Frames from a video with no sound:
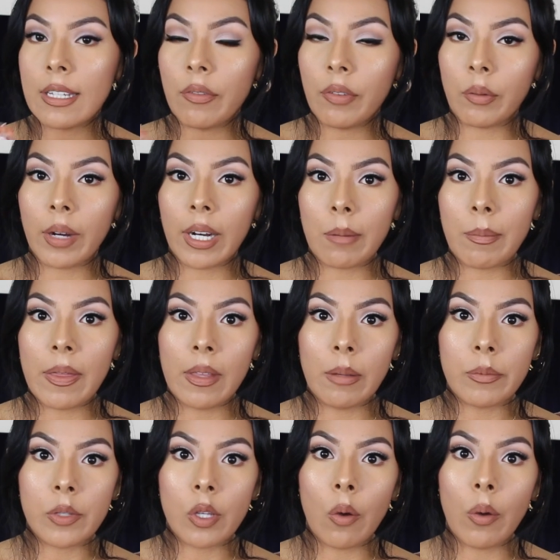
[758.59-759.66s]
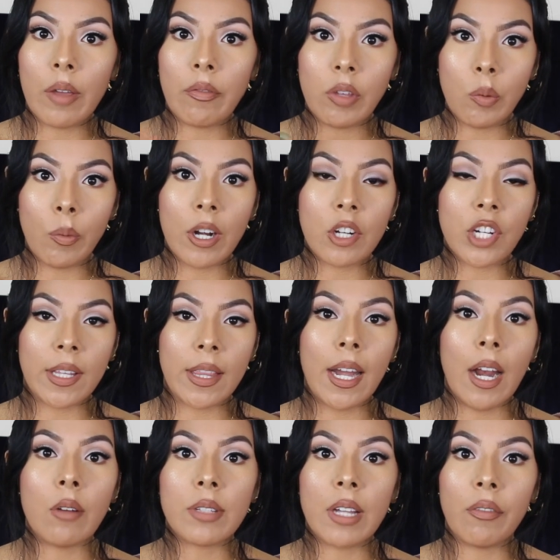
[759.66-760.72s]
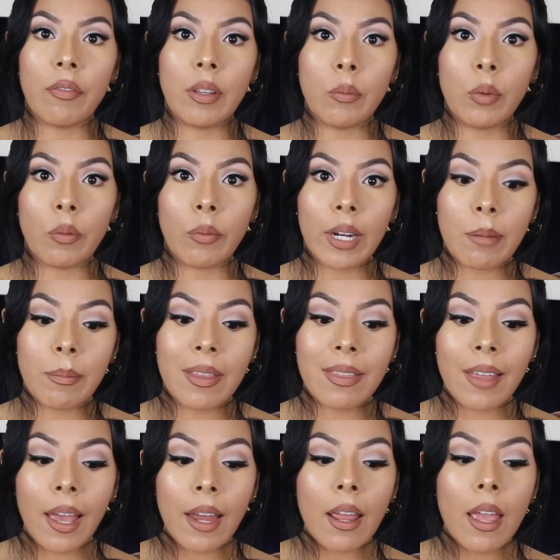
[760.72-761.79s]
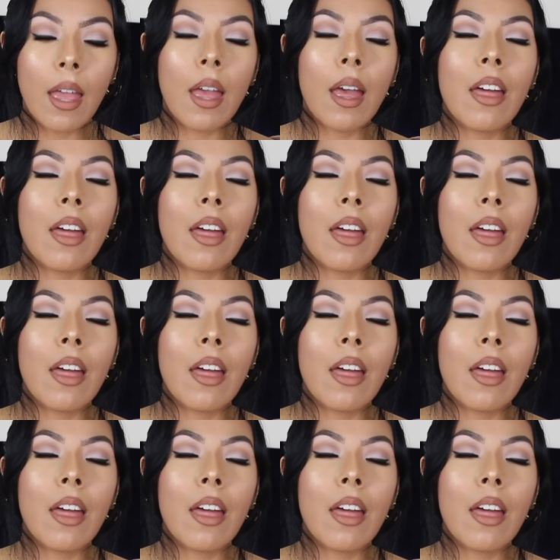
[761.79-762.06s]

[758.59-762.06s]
Definitely recommend them. So if you want to check that out, definitely would recommend that.